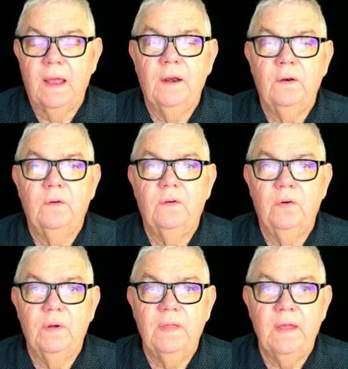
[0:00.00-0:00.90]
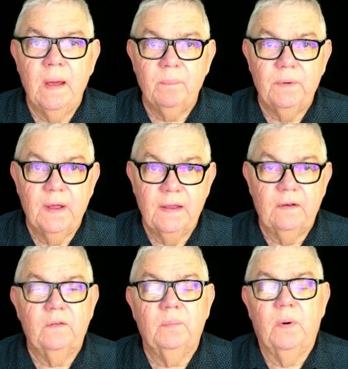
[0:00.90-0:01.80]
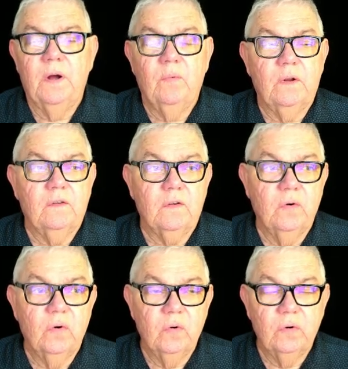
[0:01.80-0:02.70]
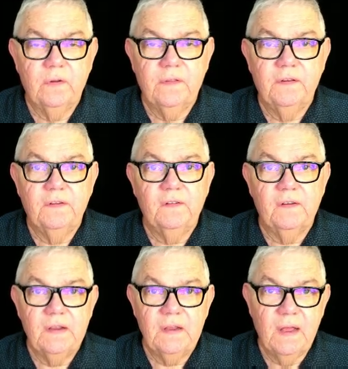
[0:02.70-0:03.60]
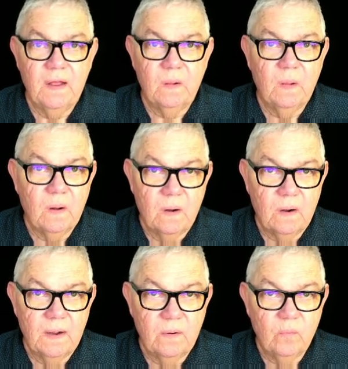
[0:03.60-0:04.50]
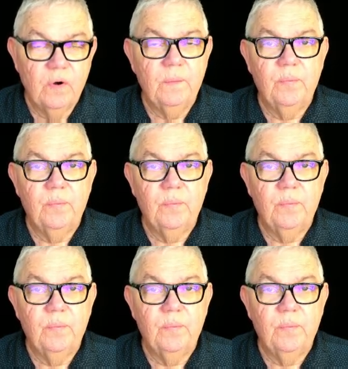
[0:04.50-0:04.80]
and doing the updates by what's called the CLI,